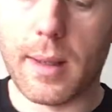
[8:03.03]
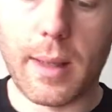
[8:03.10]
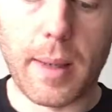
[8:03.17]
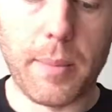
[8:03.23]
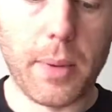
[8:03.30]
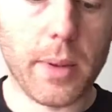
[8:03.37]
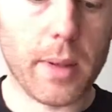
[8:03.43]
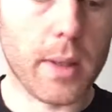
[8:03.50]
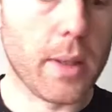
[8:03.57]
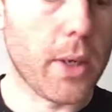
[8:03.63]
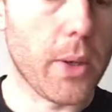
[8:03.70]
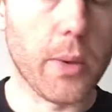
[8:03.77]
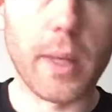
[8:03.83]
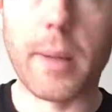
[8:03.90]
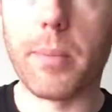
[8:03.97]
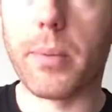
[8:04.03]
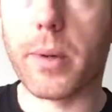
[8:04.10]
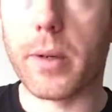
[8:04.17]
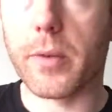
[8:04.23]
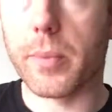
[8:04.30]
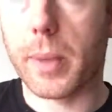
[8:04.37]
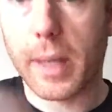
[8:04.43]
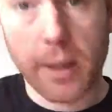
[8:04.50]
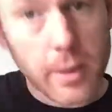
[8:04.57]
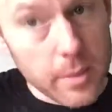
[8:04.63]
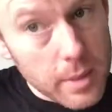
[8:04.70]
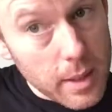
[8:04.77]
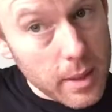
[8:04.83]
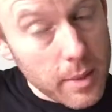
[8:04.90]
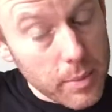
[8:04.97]
they put new and improved
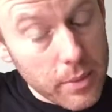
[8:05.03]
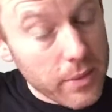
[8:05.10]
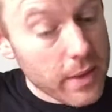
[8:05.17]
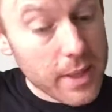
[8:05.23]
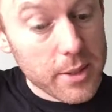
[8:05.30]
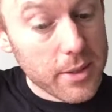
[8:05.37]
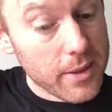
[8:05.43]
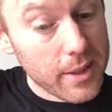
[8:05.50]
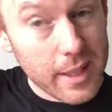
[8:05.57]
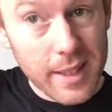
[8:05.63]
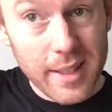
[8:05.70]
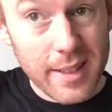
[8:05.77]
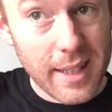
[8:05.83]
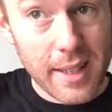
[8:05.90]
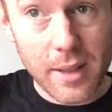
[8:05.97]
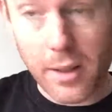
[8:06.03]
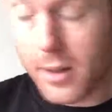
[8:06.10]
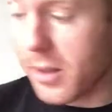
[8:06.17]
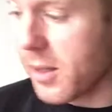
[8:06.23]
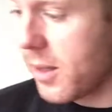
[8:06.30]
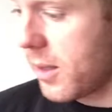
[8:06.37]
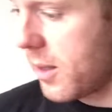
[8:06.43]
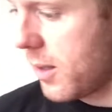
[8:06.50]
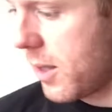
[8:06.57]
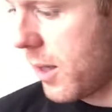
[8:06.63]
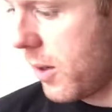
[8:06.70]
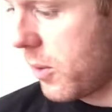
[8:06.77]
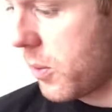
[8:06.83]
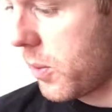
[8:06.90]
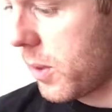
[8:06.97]
pickups in the Professional, and they're not as good as
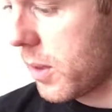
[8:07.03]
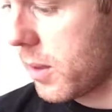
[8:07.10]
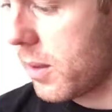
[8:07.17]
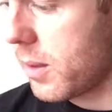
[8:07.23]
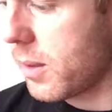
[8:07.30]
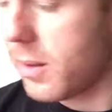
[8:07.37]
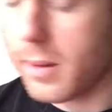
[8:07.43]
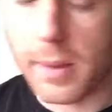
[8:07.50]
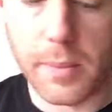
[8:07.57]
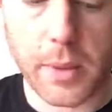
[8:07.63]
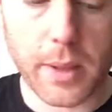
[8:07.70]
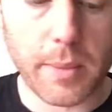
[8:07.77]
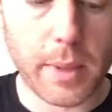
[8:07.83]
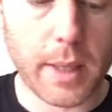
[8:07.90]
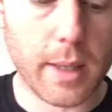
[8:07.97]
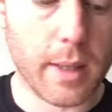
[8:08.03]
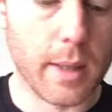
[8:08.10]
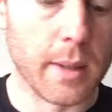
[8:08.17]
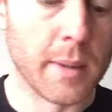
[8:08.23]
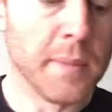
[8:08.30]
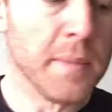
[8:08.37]
the old ones, in my opinion.